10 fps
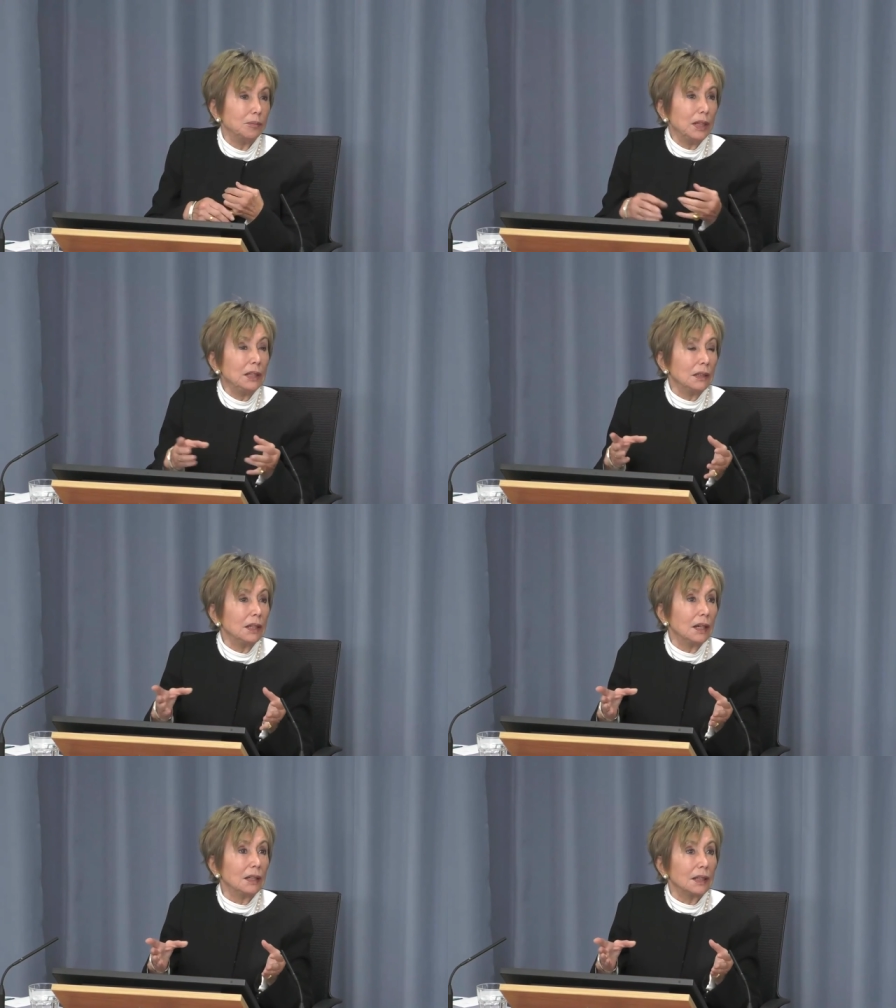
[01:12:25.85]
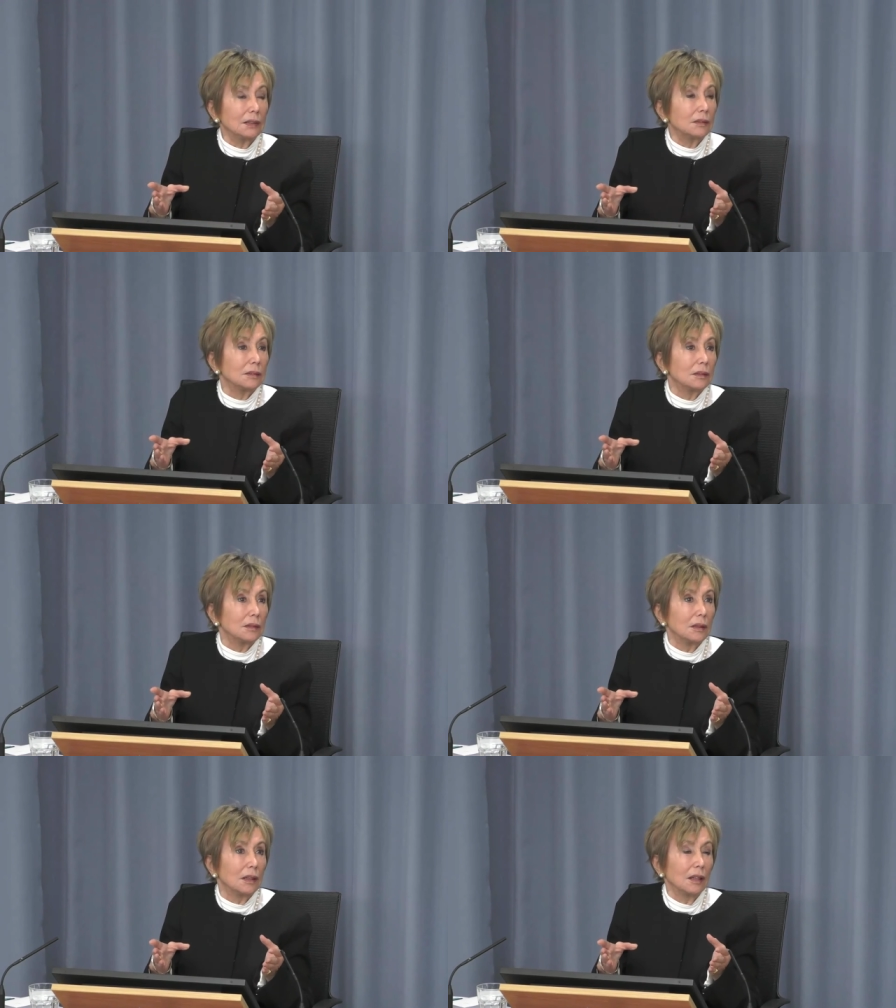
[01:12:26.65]
been there that
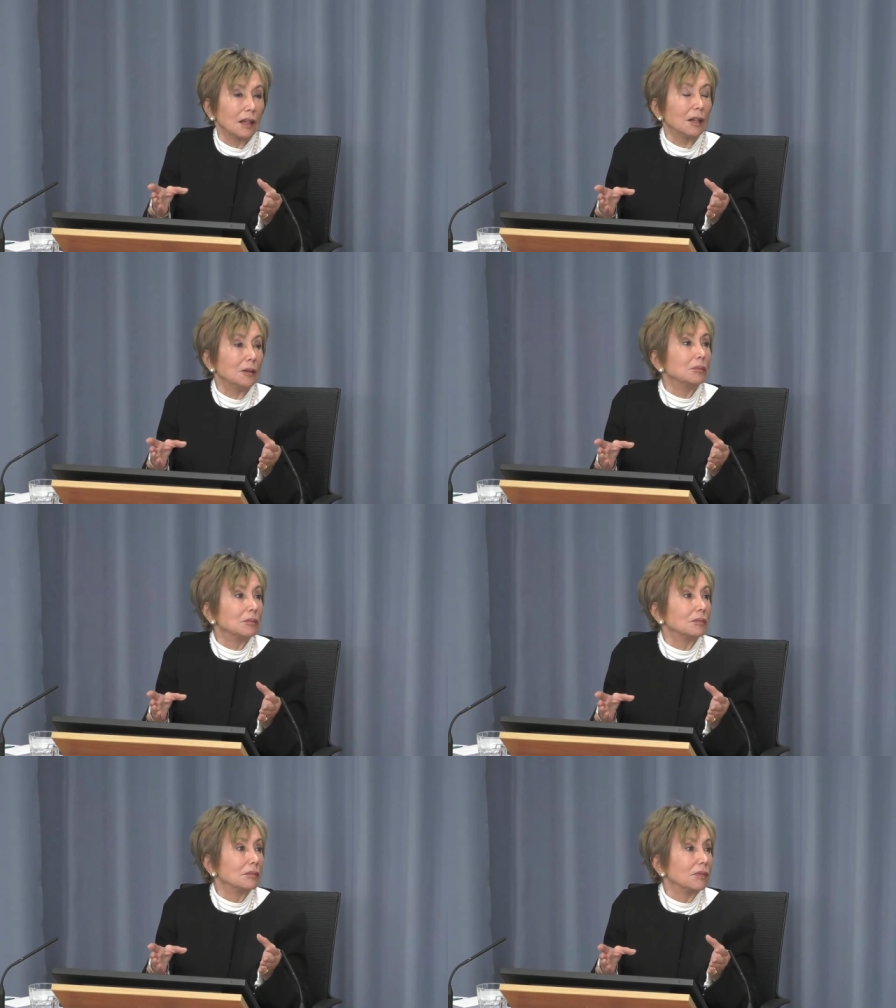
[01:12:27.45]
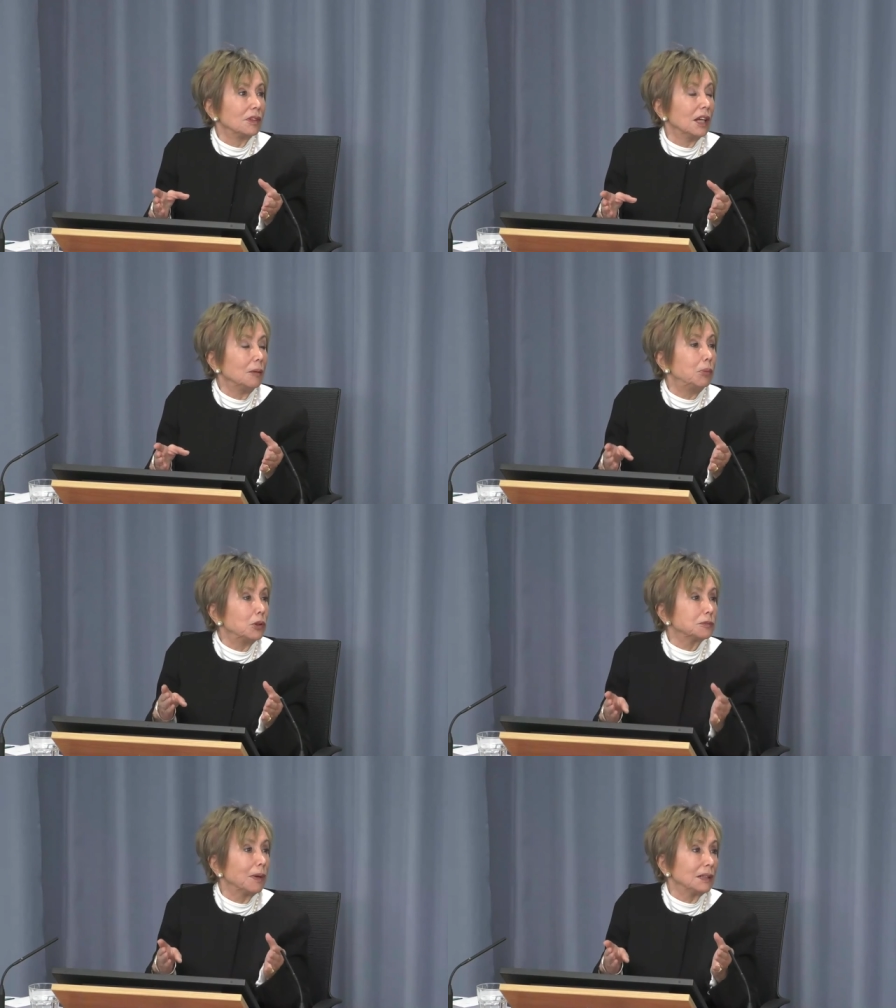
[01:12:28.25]
uh, their
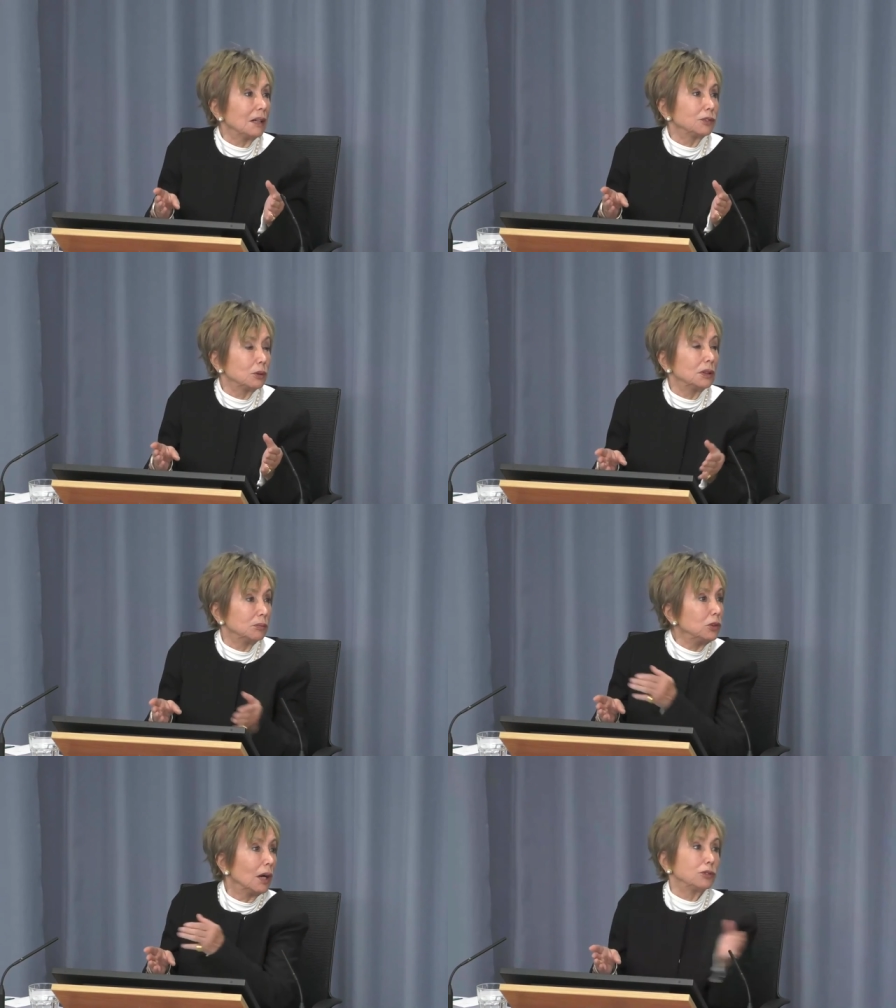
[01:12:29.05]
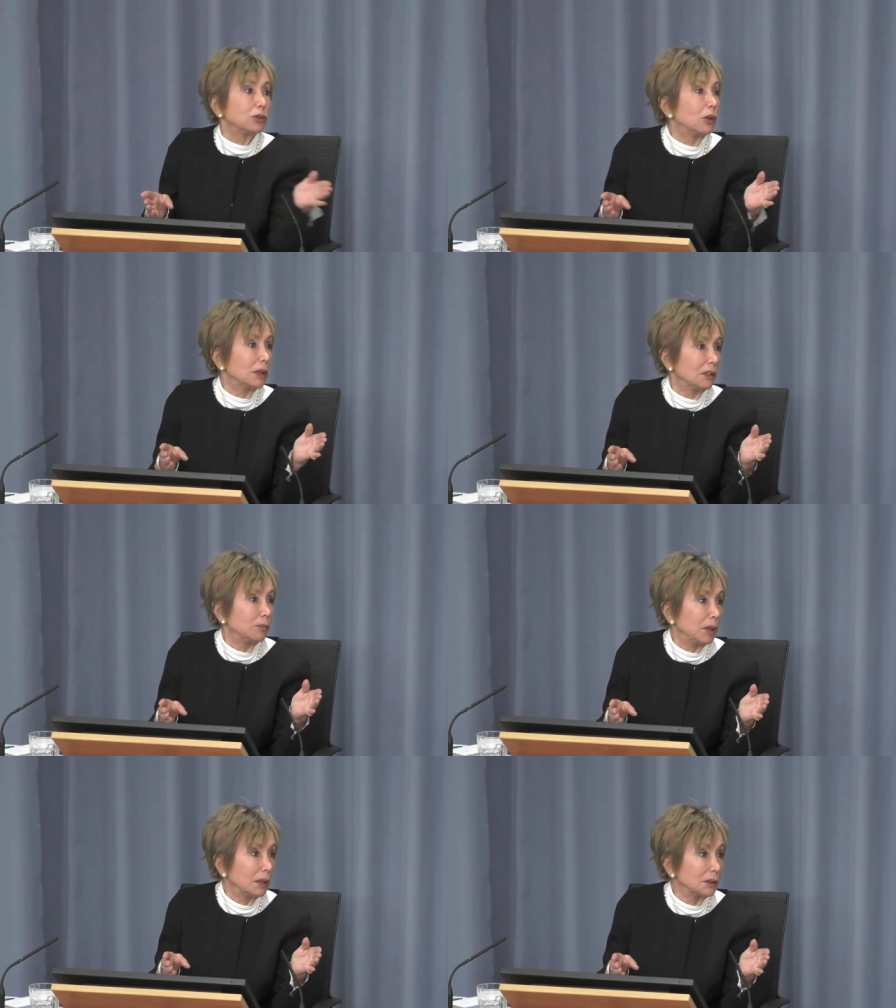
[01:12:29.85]
boss might have told them, you have to go and
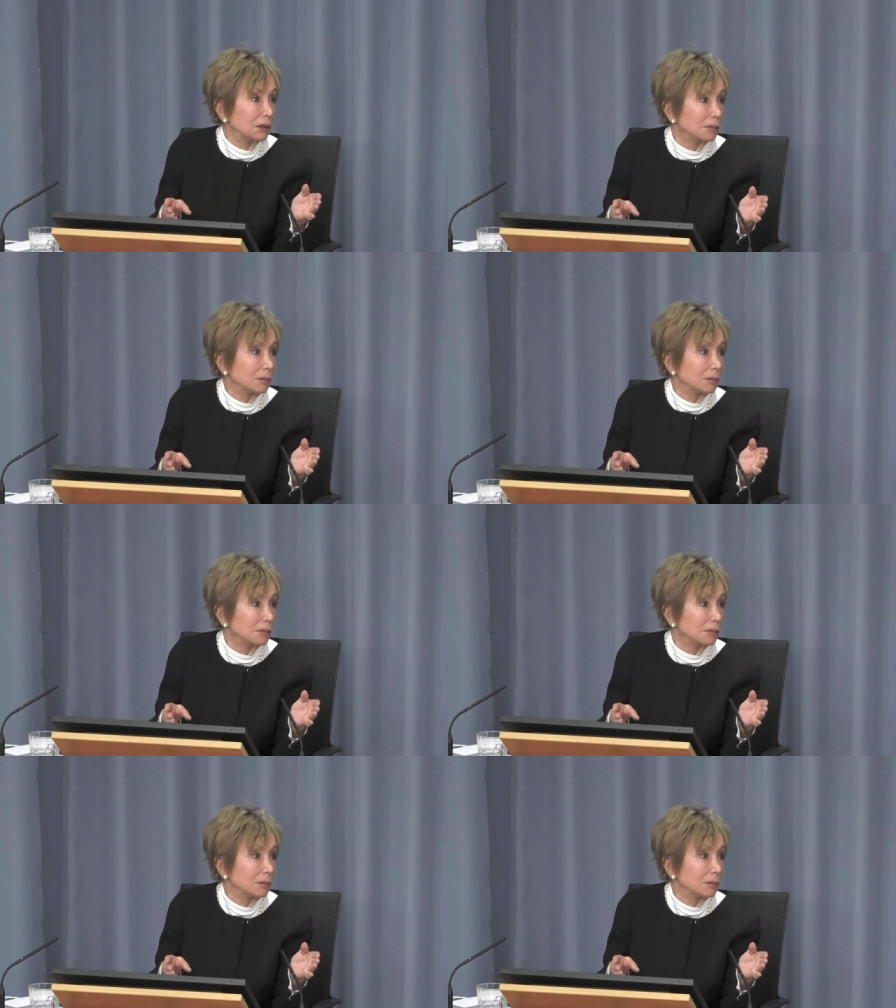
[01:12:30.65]
give blood.